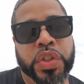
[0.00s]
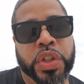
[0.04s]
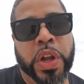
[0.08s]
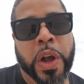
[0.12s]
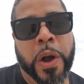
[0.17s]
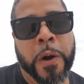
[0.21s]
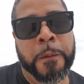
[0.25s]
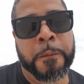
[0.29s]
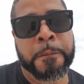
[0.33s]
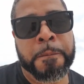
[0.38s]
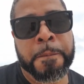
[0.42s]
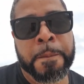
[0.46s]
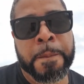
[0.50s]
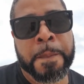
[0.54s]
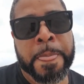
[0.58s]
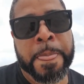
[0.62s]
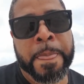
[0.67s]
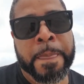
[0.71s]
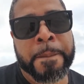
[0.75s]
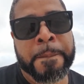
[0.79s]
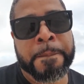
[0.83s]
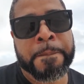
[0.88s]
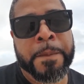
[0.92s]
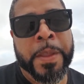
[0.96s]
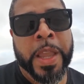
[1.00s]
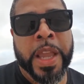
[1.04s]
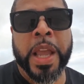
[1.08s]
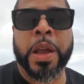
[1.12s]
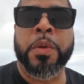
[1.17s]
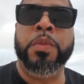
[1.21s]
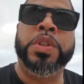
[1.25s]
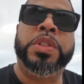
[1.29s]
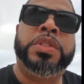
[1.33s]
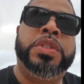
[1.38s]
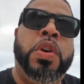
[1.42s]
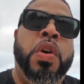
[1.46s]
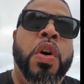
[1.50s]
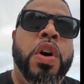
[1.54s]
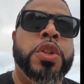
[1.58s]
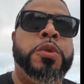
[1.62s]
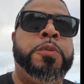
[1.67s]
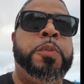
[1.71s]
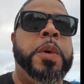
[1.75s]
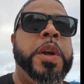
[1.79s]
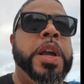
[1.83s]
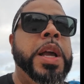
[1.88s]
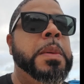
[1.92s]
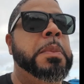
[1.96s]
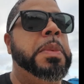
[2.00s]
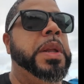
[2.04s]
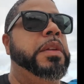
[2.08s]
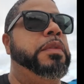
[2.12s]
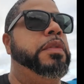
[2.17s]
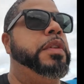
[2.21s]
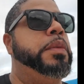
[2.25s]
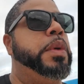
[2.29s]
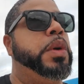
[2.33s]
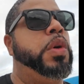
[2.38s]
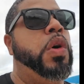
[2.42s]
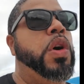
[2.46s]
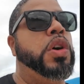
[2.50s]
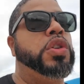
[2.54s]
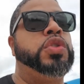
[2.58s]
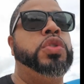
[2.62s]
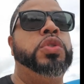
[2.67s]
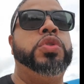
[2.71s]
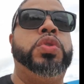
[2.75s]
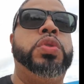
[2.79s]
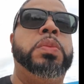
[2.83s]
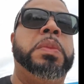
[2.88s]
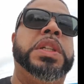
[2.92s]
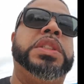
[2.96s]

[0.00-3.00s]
ago. It was cost prohibitive. It would cost you too